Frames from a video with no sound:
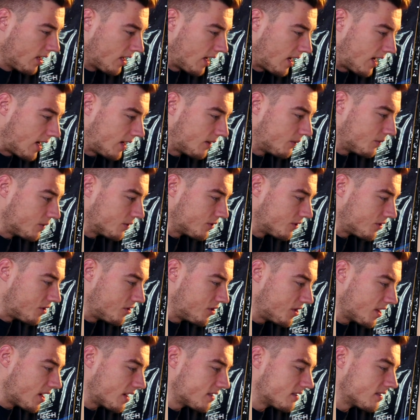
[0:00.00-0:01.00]
I would
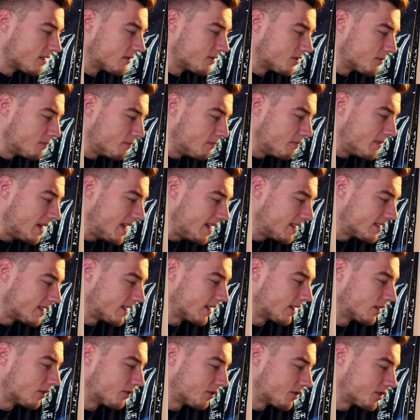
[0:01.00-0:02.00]
suggest a
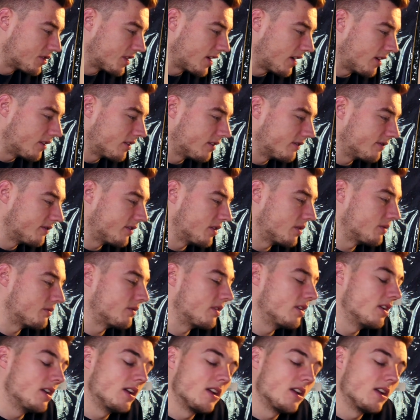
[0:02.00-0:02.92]
meeting or a chat on the phone.